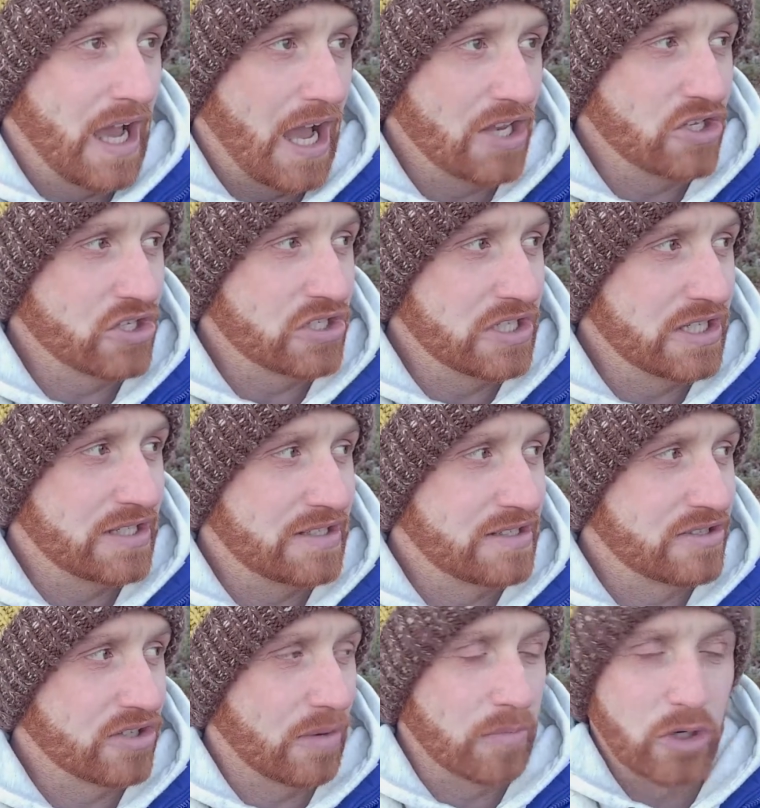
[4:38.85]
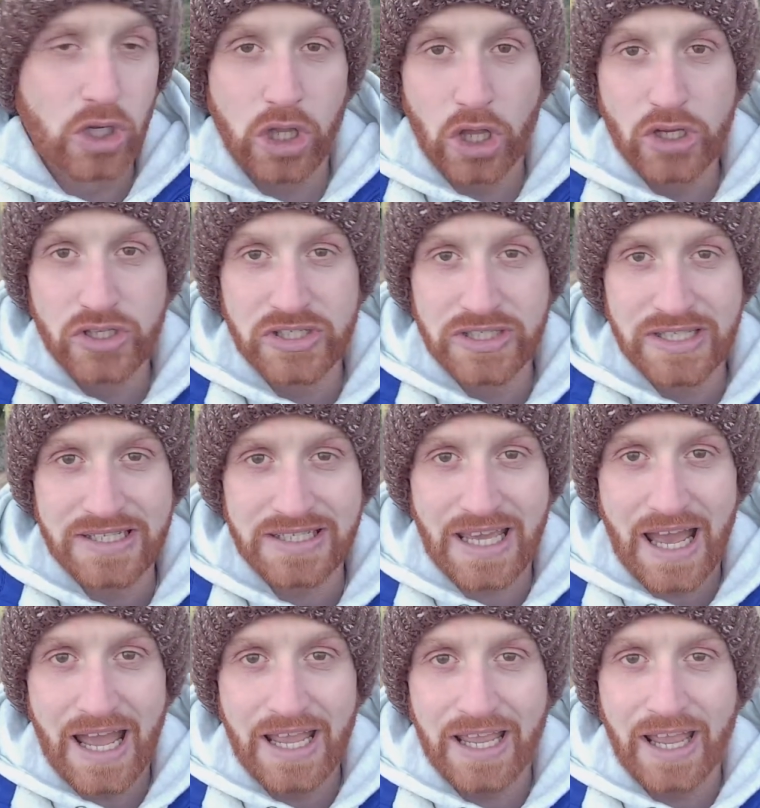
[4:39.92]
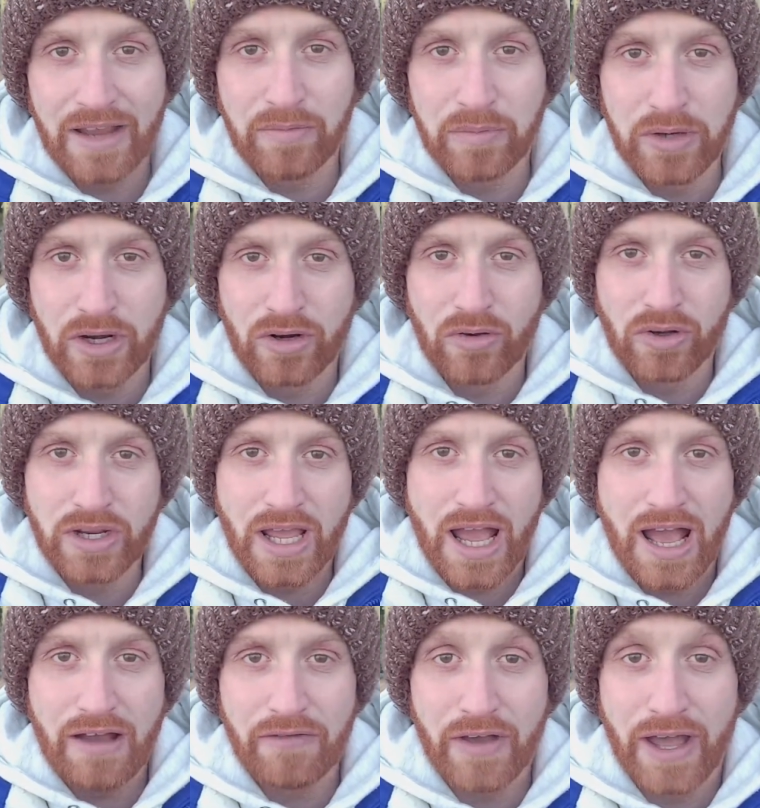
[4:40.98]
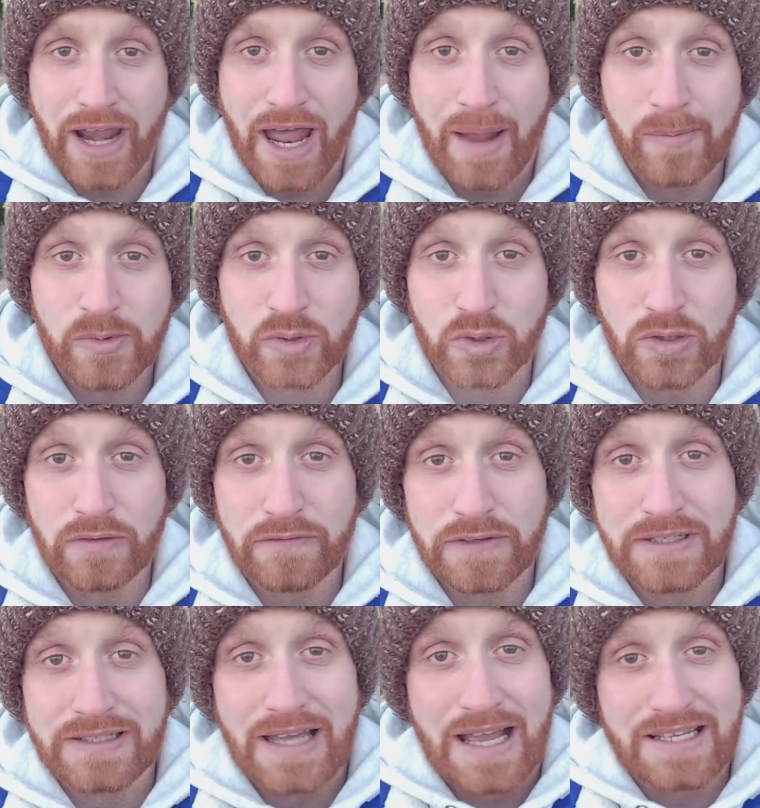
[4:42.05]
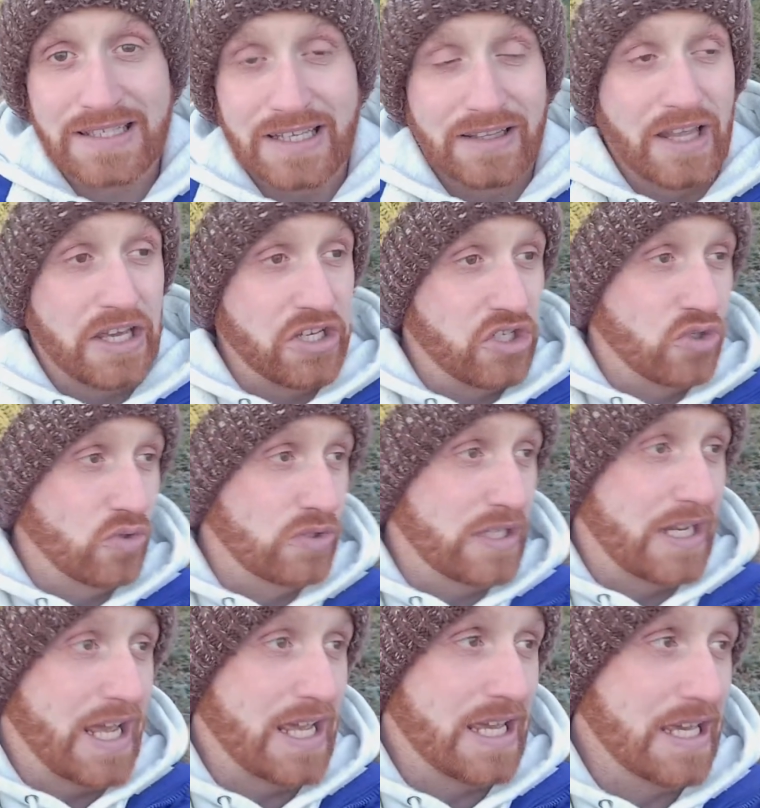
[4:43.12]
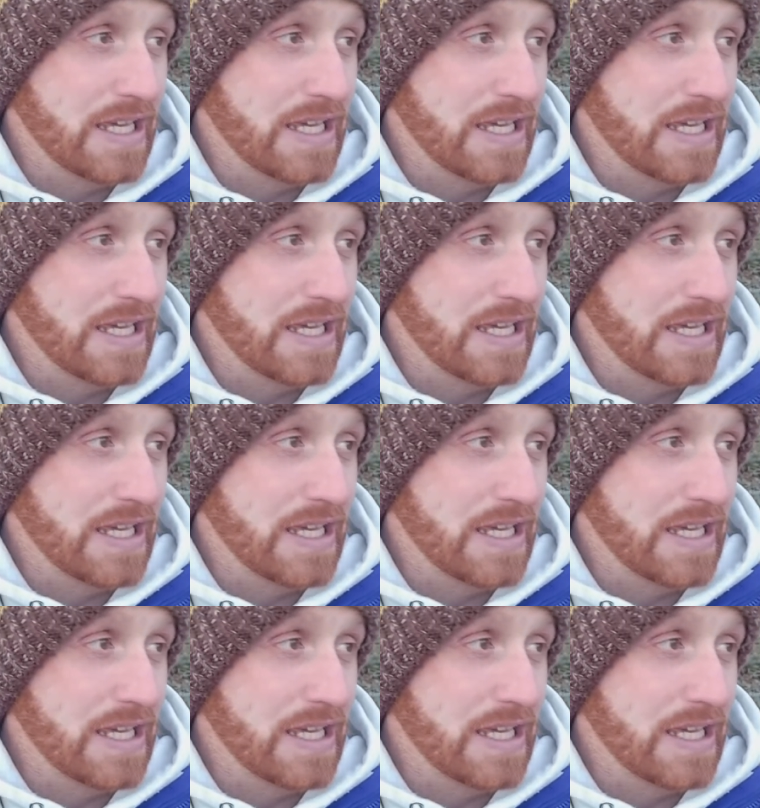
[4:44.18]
I just need some clouds in the sky and we're going to have an absolute fantastic light show tonight.